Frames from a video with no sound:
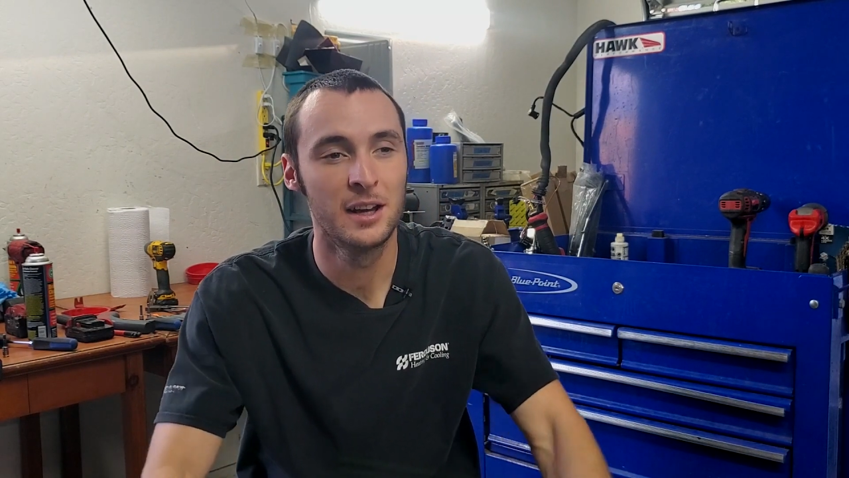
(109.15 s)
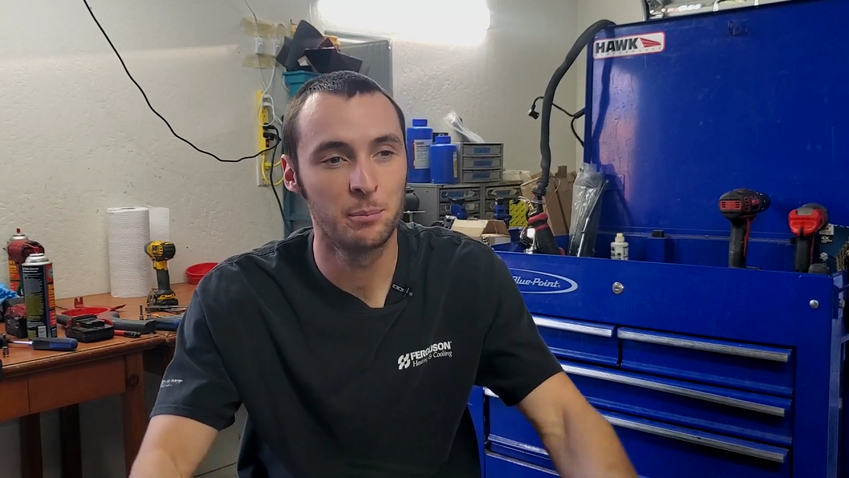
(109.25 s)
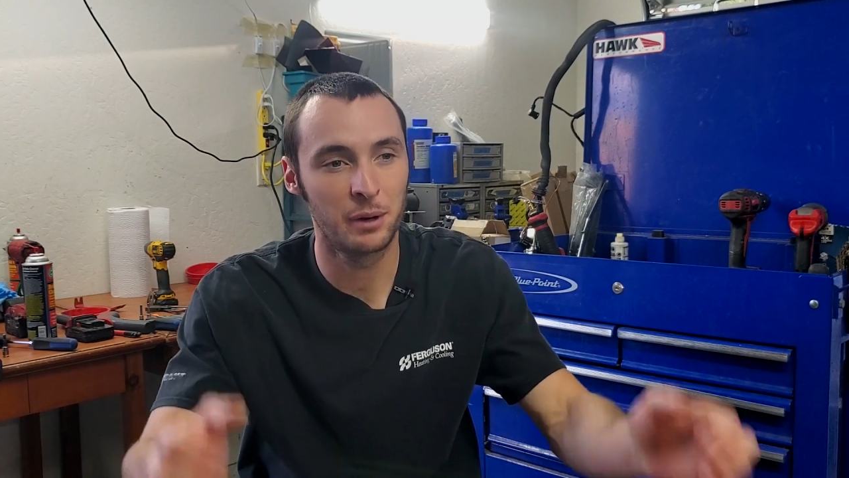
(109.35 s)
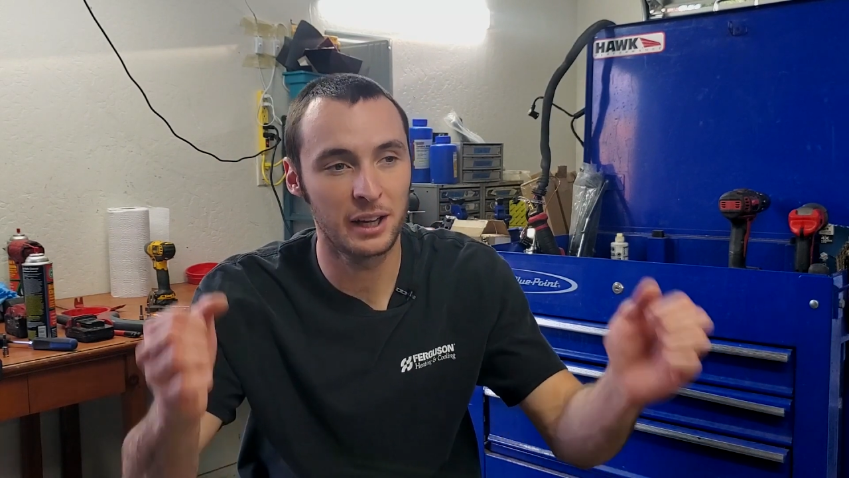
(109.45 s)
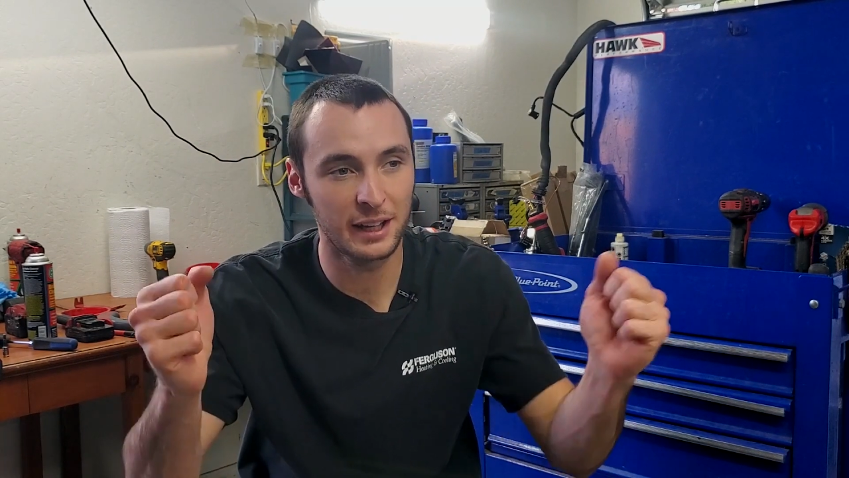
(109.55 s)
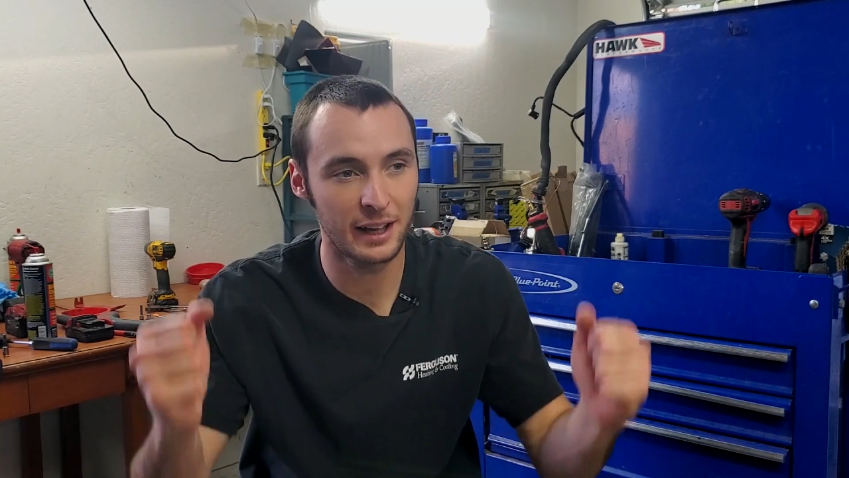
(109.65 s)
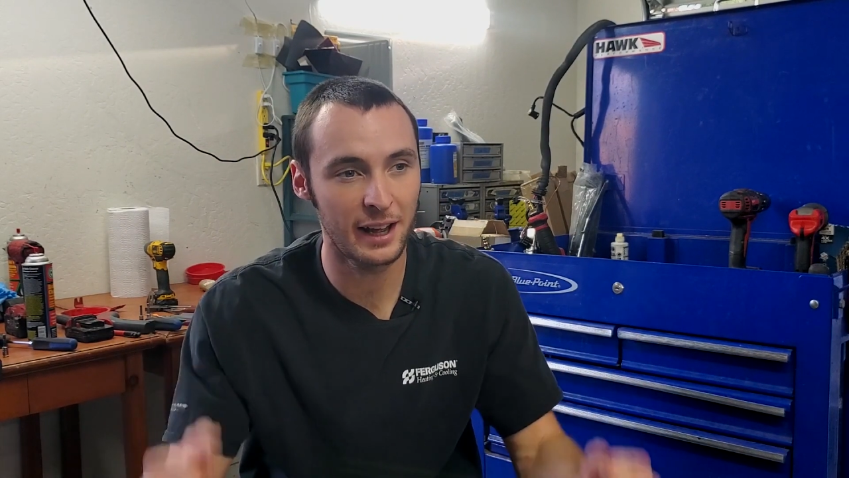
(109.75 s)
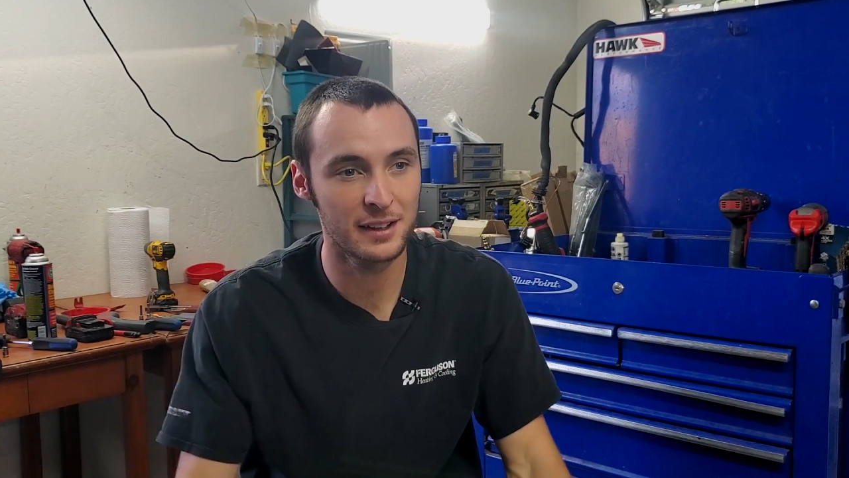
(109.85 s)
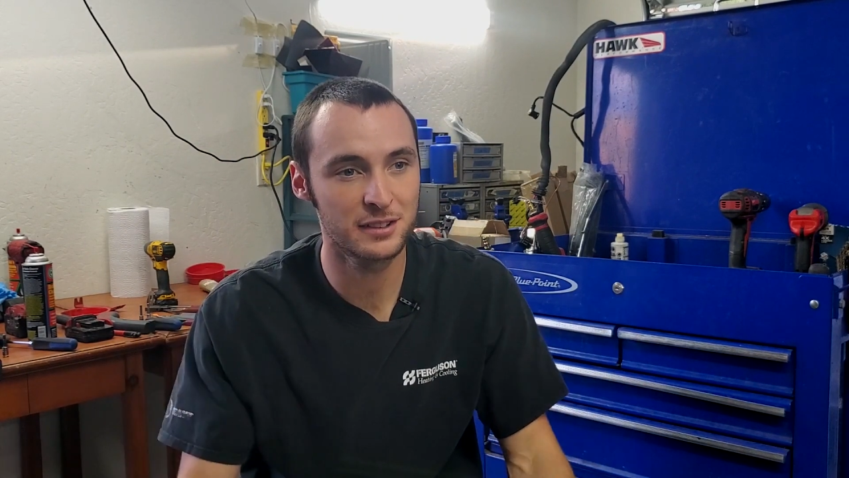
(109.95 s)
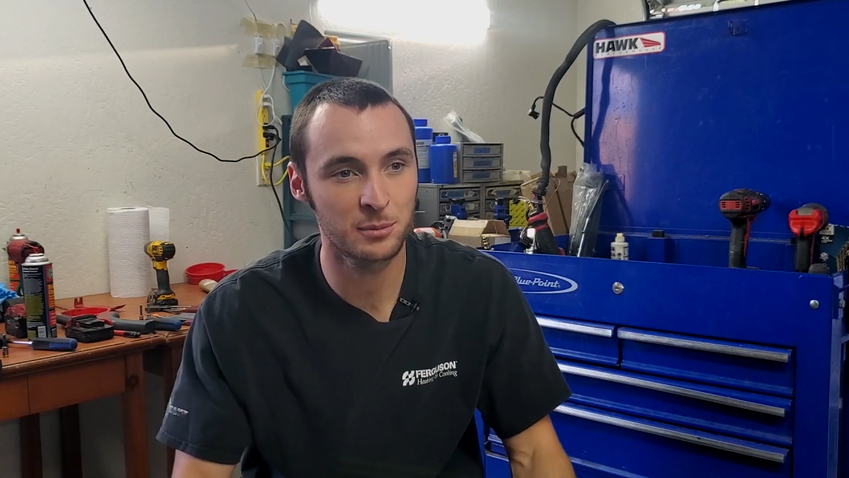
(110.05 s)
but it
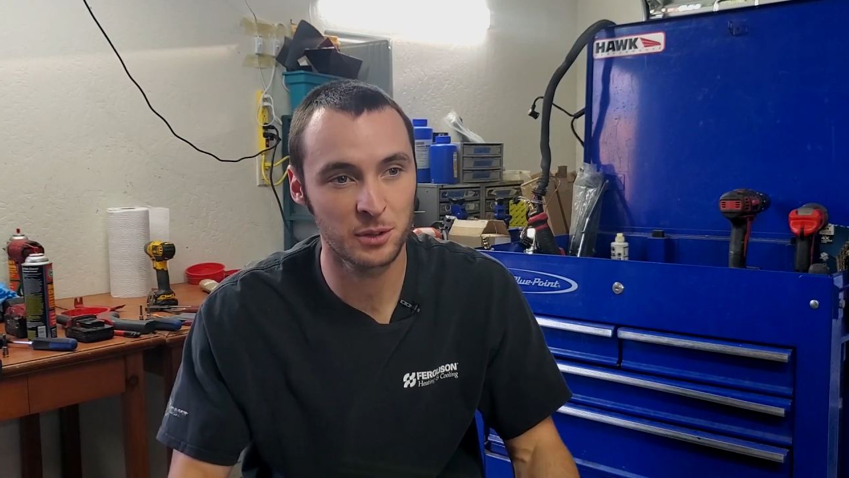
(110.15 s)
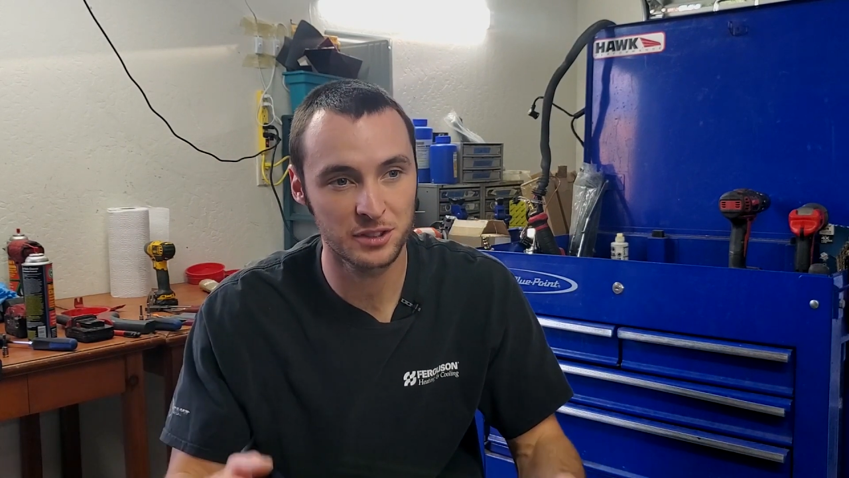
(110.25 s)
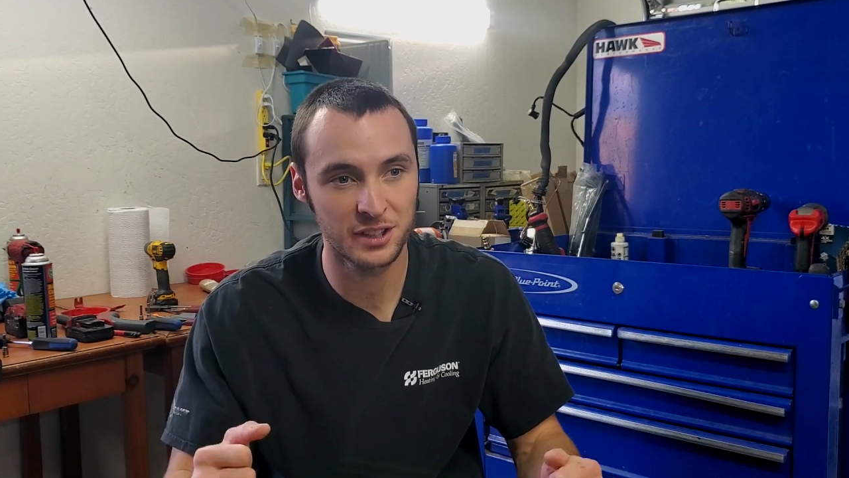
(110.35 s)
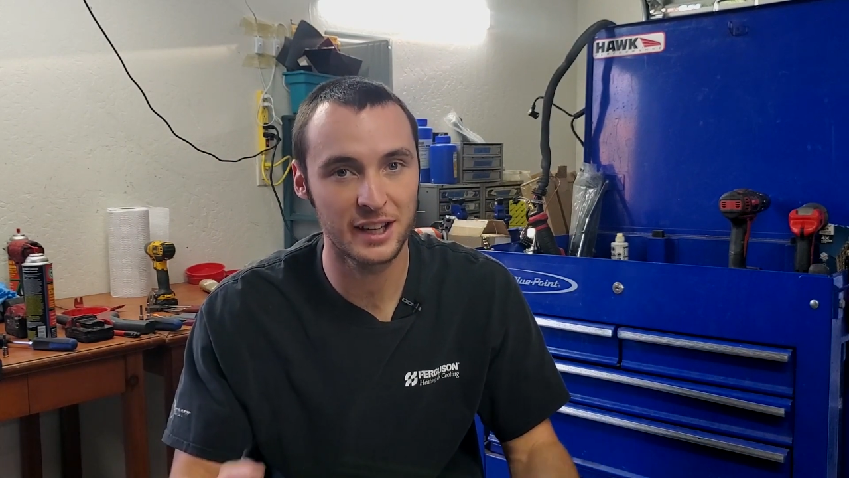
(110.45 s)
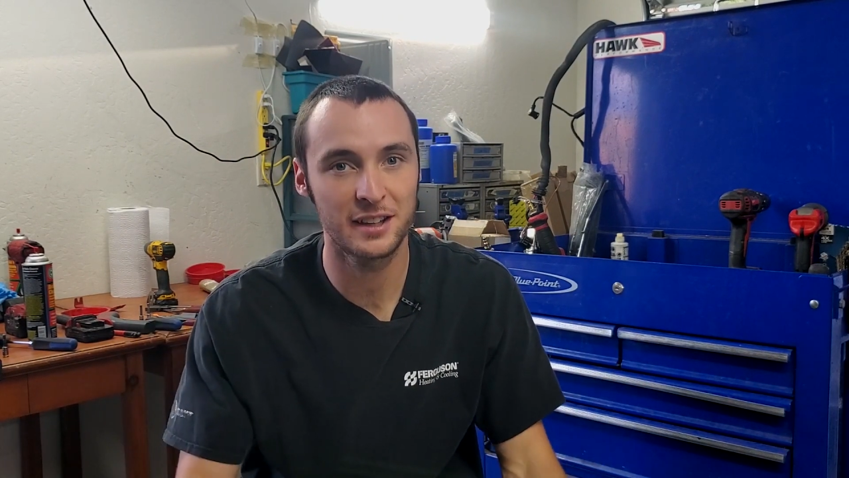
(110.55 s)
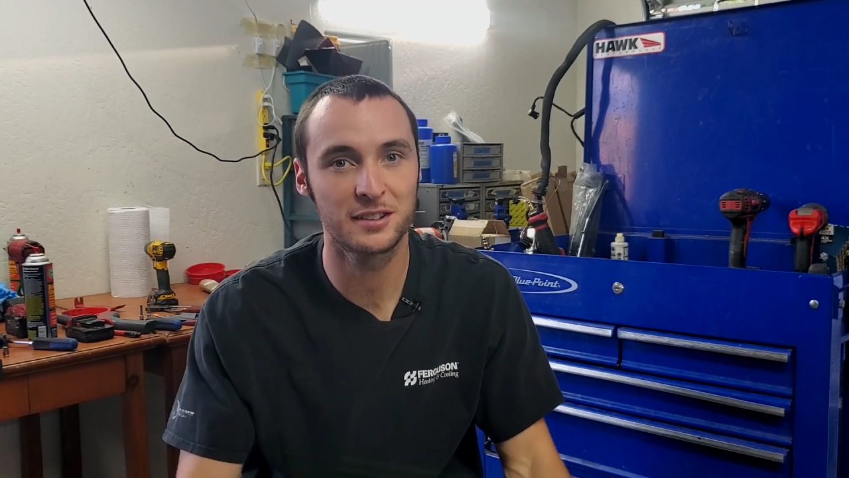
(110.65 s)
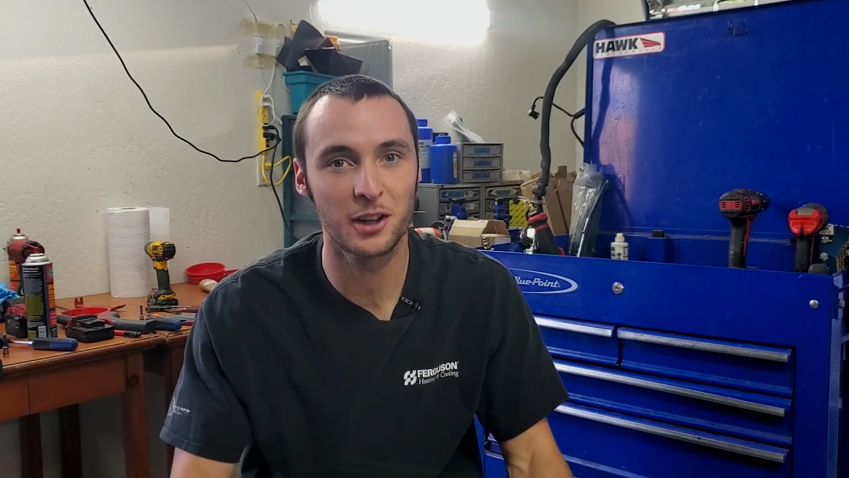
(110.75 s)
has the Mercedes